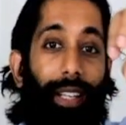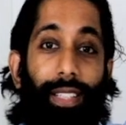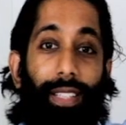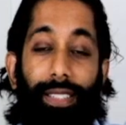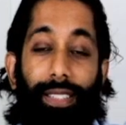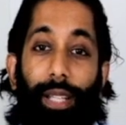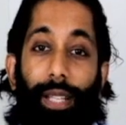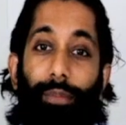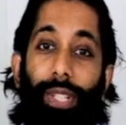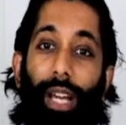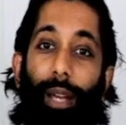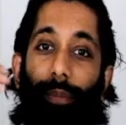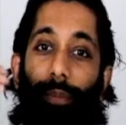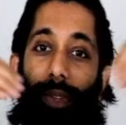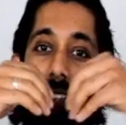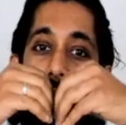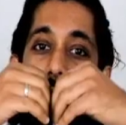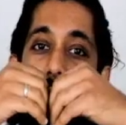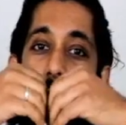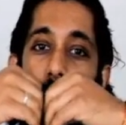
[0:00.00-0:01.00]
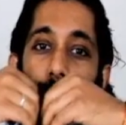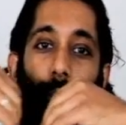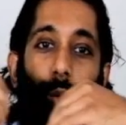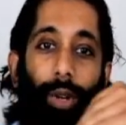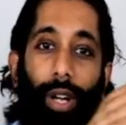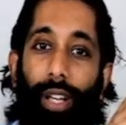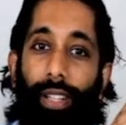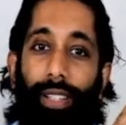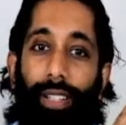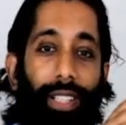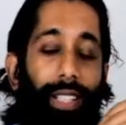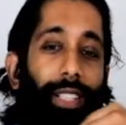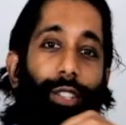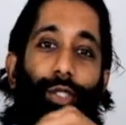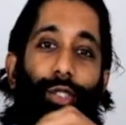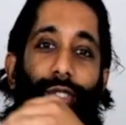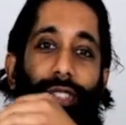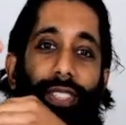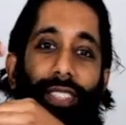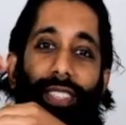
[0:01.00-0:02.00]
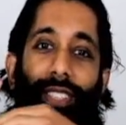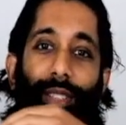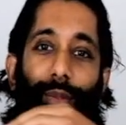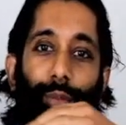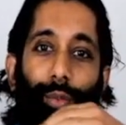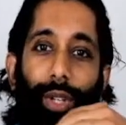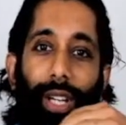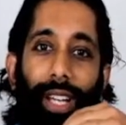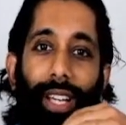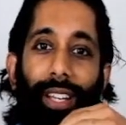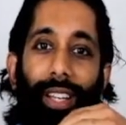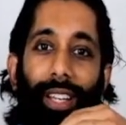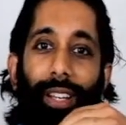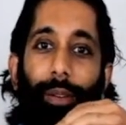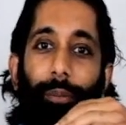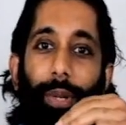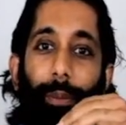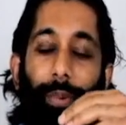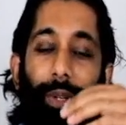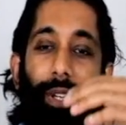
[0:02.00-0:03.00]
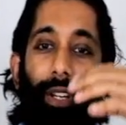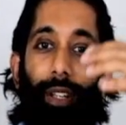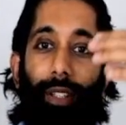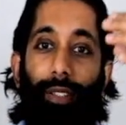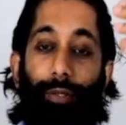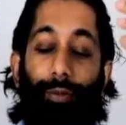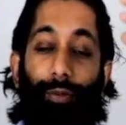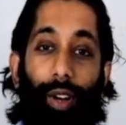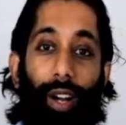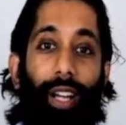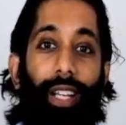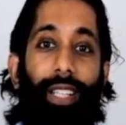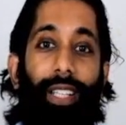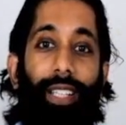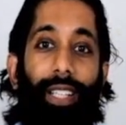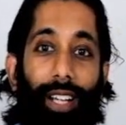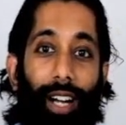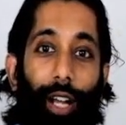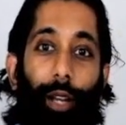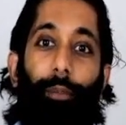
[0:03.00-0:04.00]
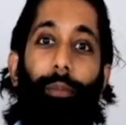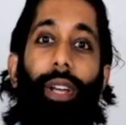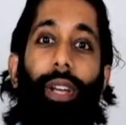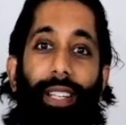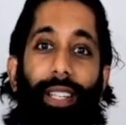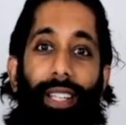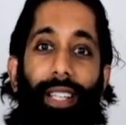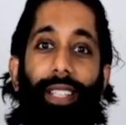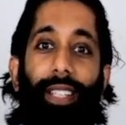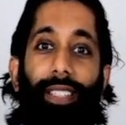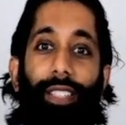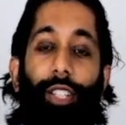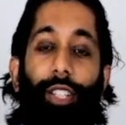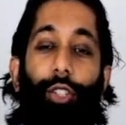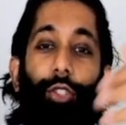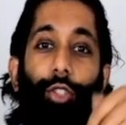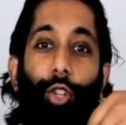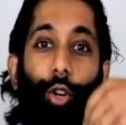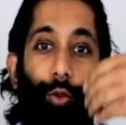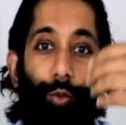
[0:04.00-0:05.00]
the same time, there's a whole other ecosystem where people are finding unmet needs that don't